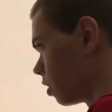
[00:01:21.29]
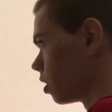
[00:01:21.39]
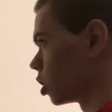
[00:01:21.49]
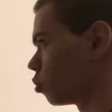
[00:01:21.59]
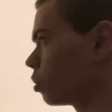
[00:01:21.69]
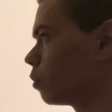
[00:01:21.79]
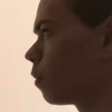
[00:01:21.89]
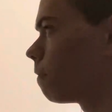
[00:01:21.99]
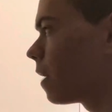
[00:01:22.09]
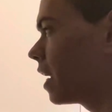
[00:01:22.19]
So really, we're
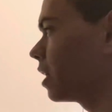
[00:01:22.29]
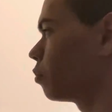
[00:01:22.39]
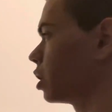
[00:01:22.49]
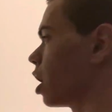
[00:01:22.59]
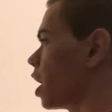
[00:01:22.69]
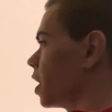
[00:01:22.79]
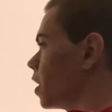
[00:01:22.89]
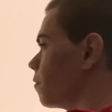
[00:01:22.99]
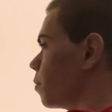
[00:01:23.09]
finding what the height of the